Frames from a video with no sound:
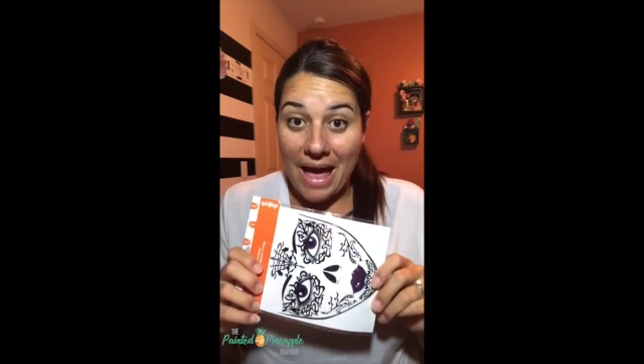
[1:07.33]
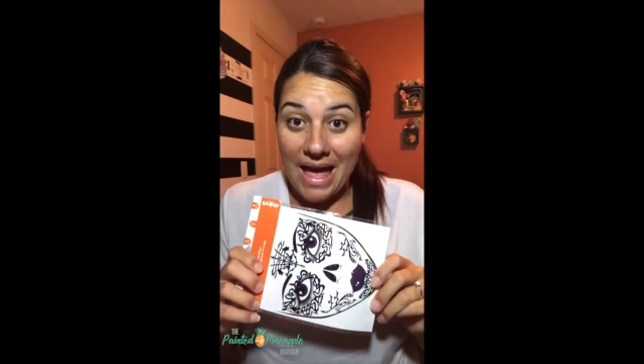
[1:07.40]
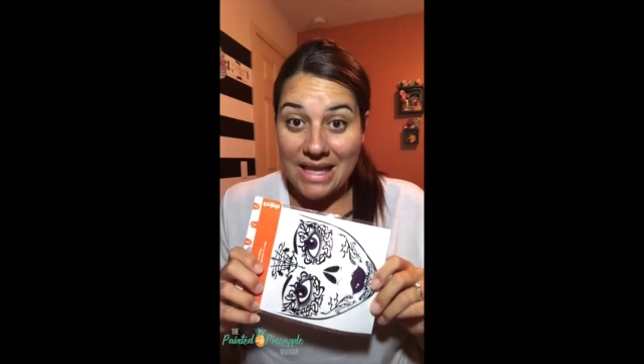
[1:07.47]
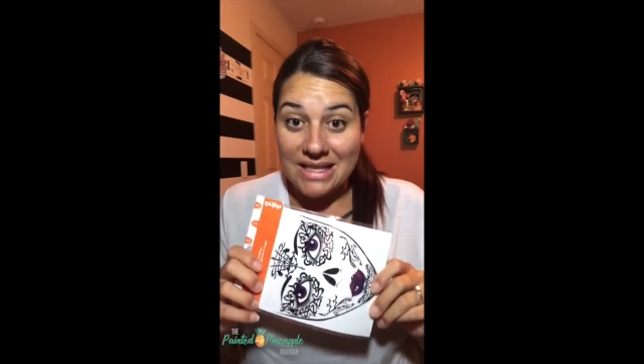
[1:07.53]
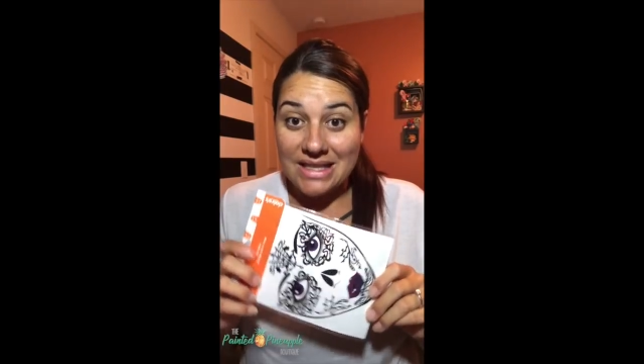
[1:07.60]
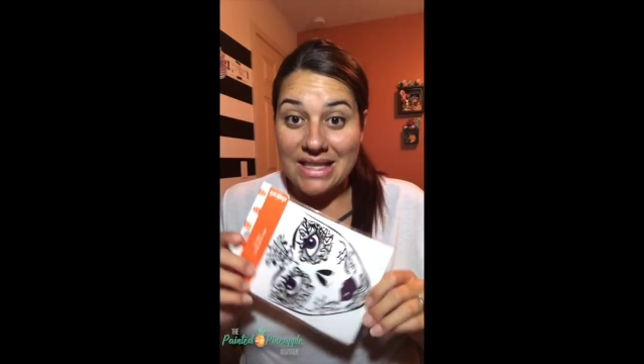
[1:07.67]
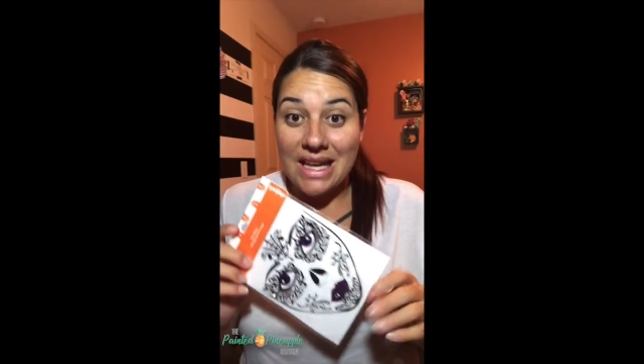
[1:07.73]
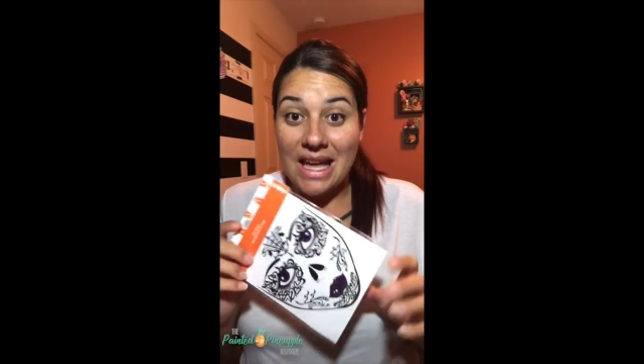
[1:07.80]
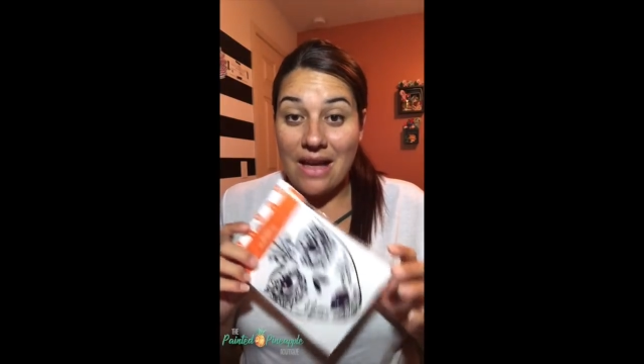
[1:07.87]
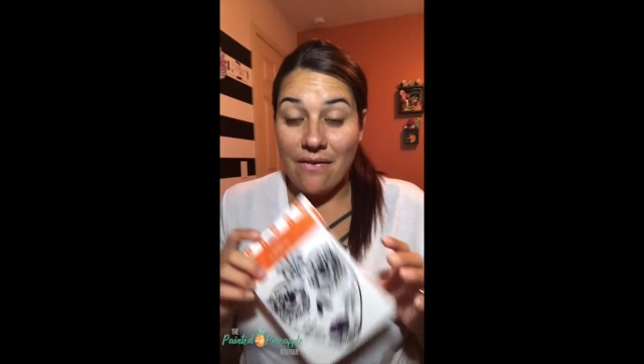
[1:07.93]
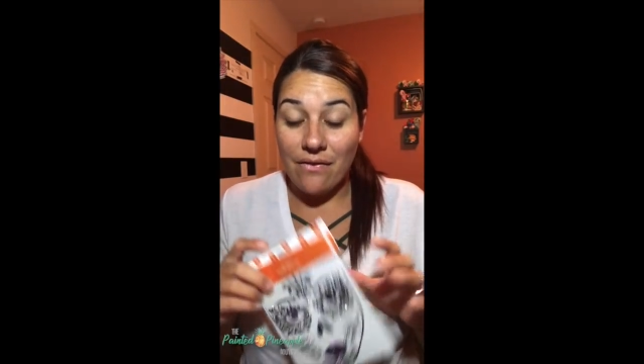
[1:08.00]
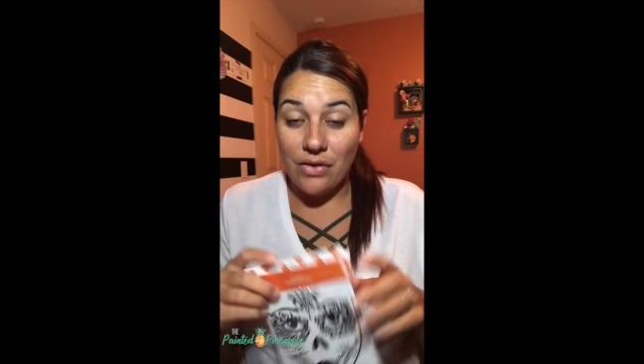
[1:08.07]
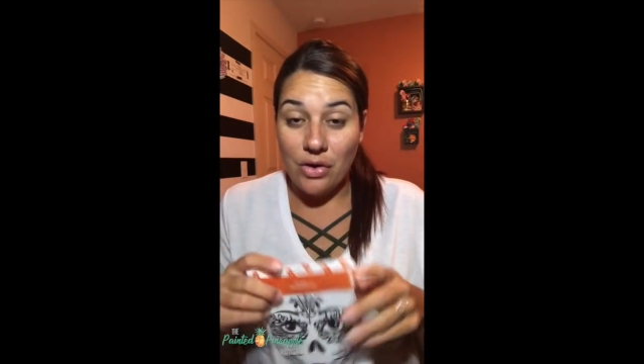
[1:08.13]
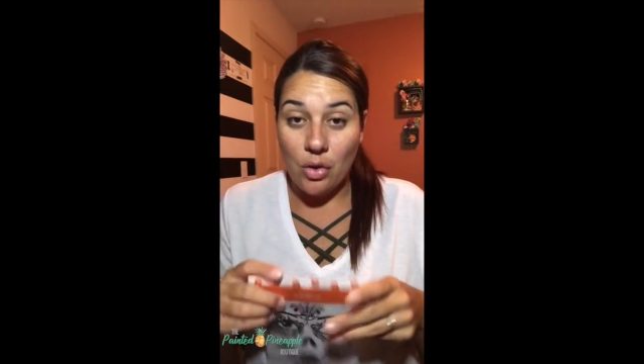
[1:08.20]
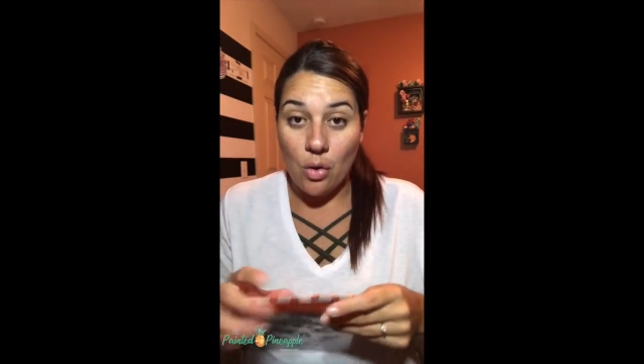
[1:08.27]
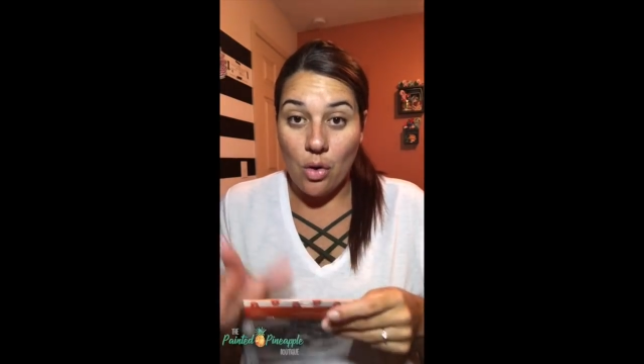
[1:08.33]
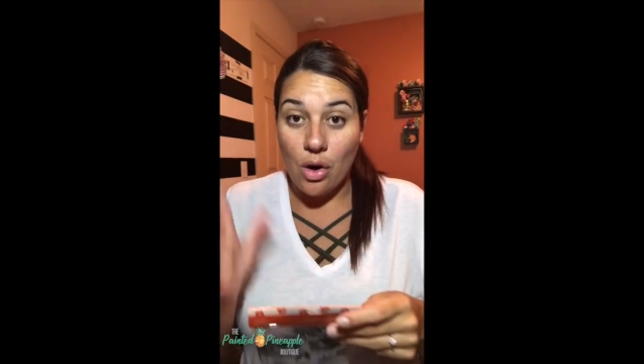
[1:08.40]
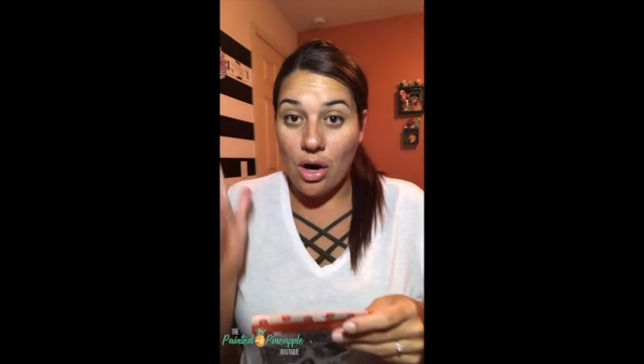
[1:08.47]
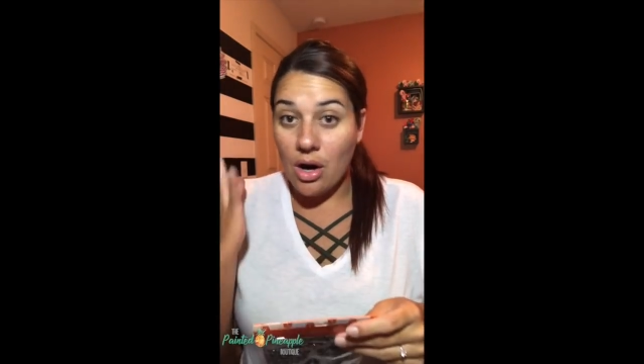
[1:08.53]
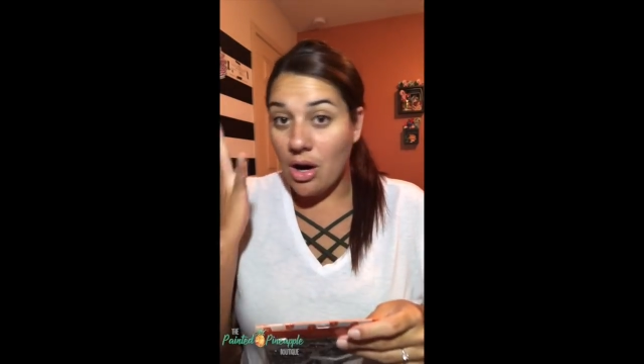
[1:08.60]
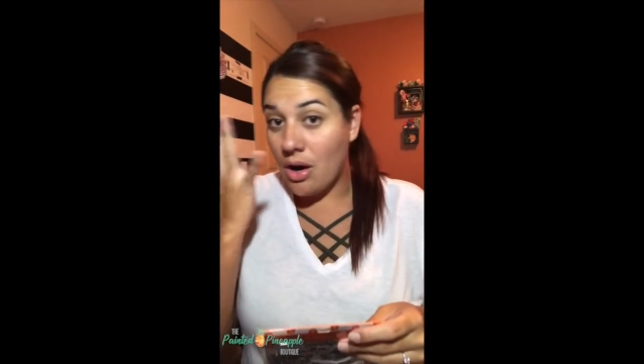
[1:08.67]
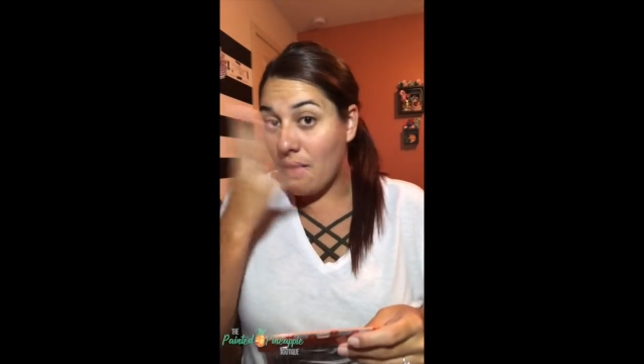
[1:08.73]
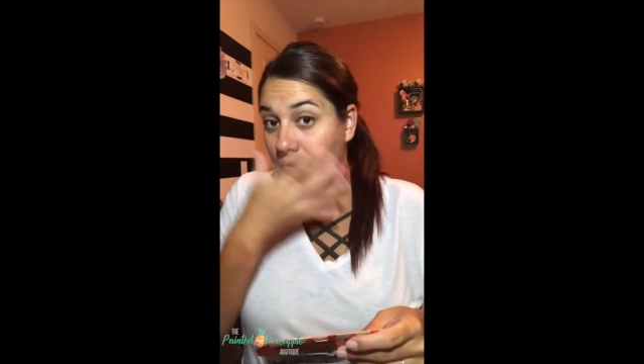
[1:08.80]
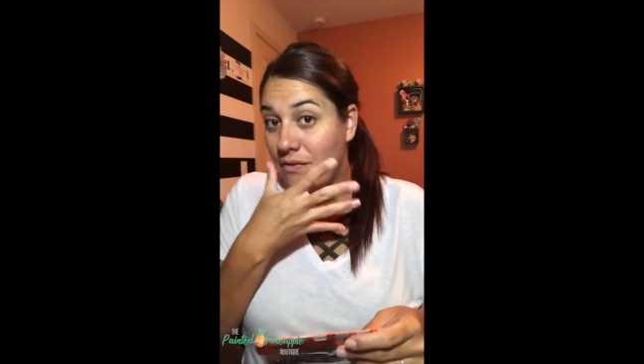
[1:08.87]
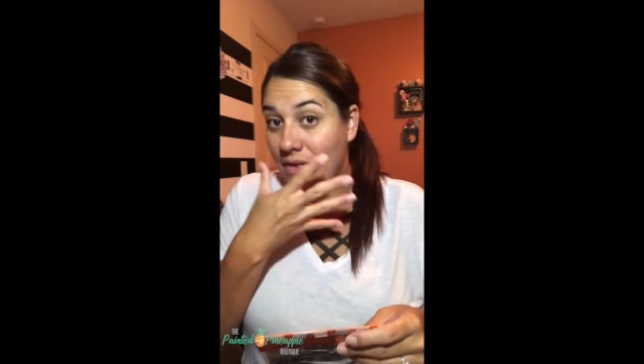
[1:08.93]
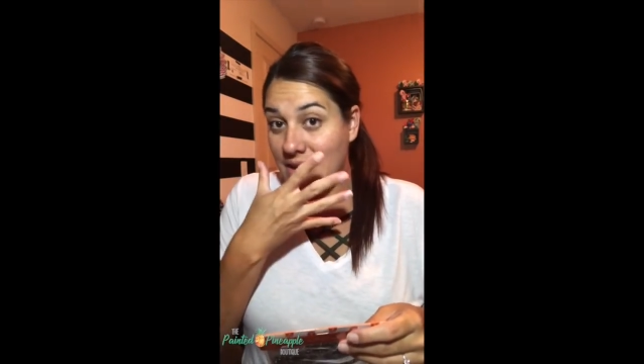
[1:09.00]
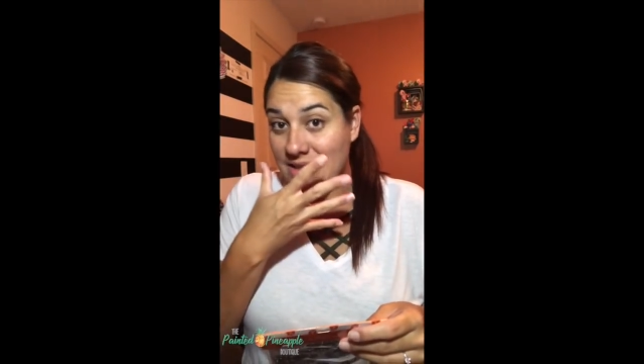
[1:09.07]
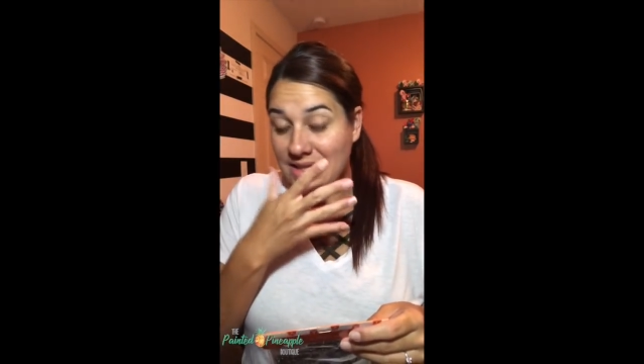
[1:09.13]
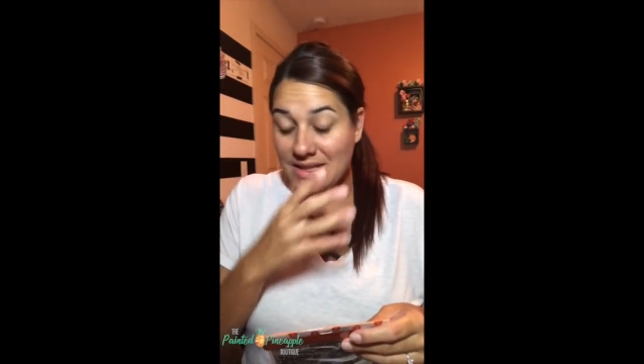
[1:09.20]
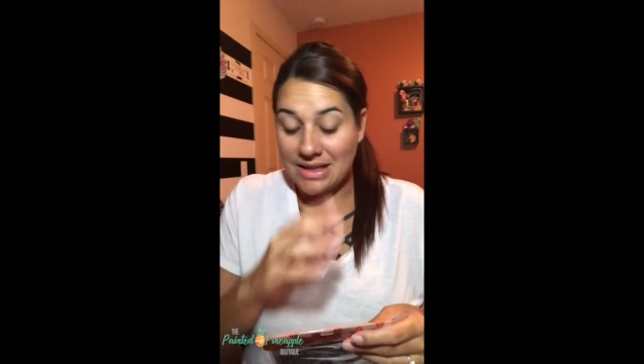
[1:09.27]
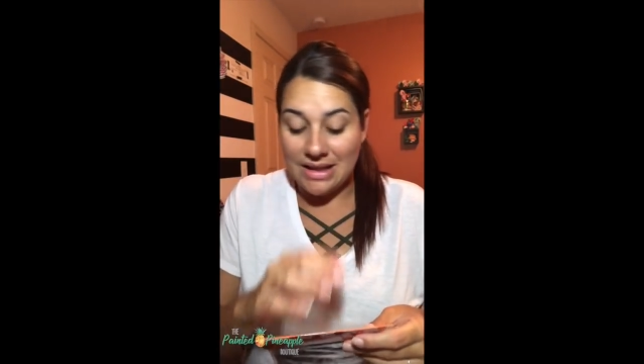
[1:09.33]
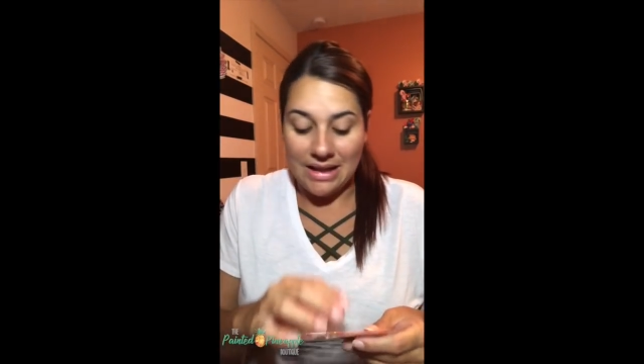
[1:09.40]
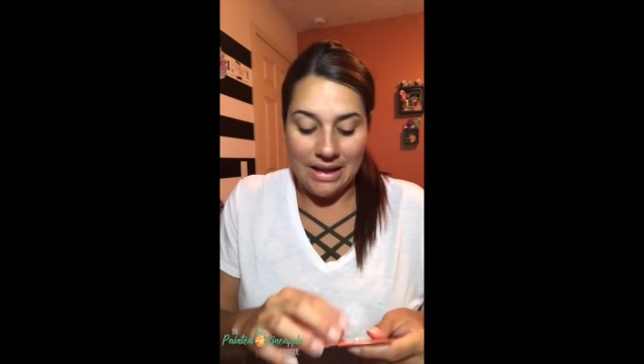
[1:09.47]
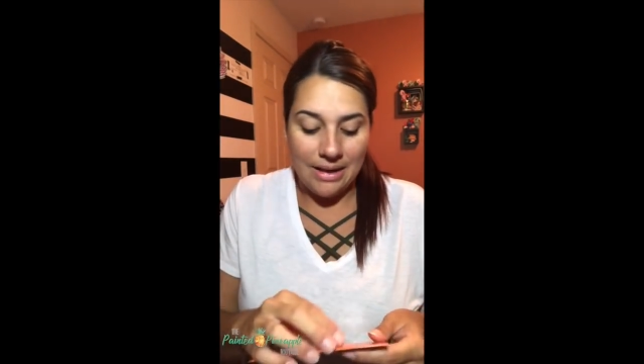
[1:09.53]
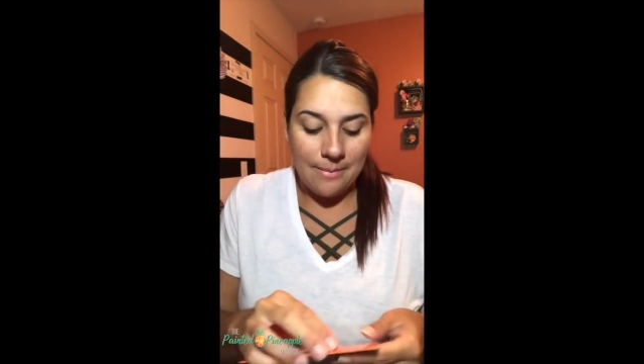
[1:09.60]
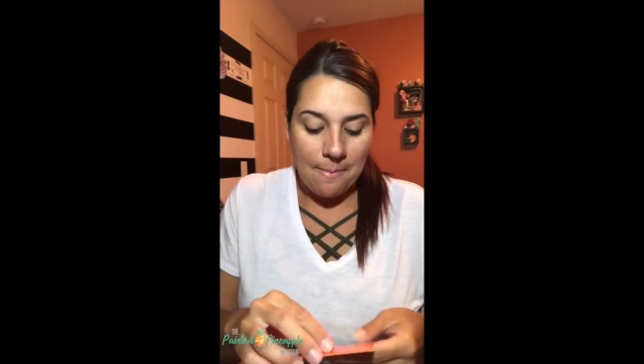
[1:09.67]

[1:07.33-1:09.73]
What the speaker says: best if your face is clean.